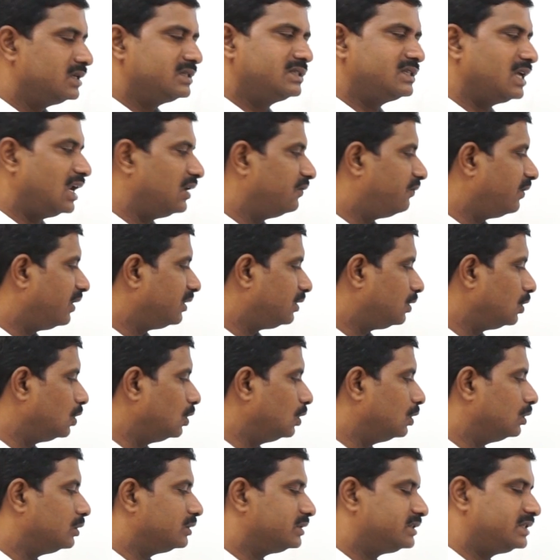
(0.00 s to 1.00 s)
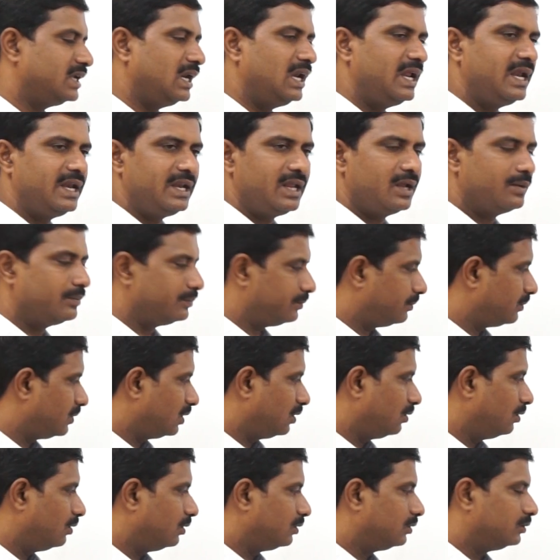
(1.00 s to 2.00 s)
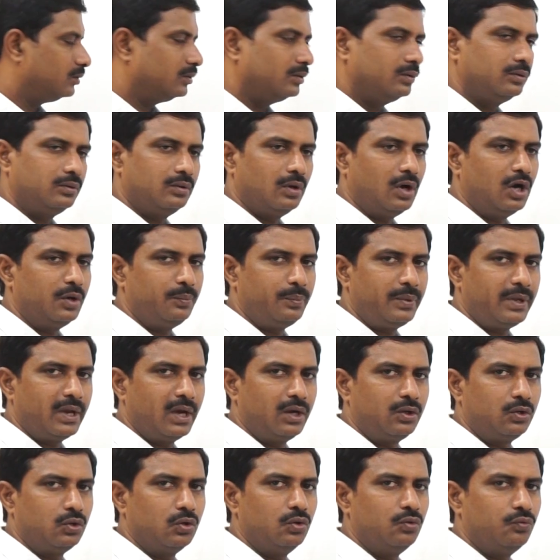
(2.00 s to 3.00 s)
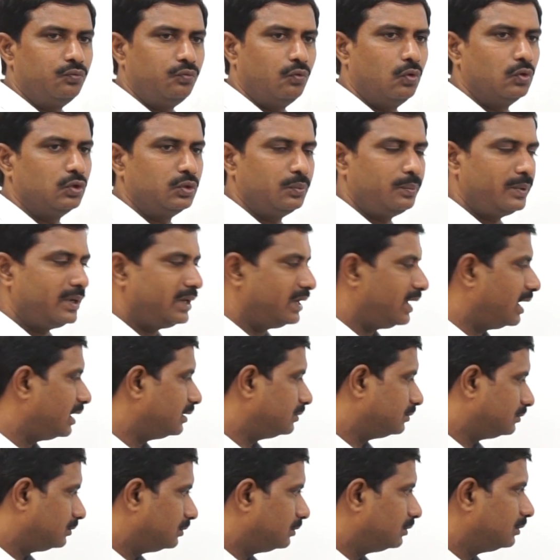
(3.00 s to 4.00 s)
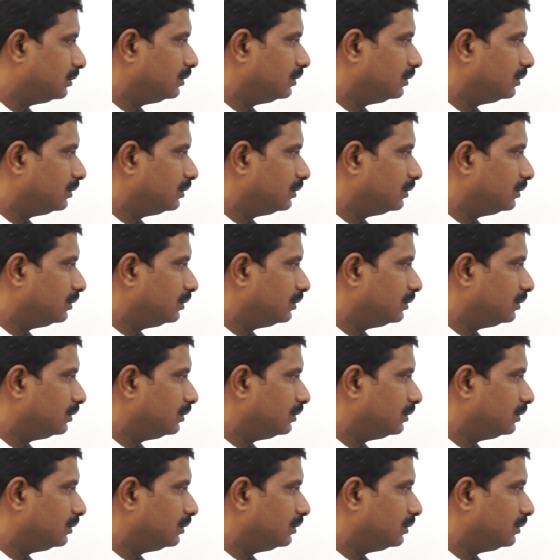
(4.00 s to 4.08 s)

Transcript: Sulfur to selenium, third period to fourth period.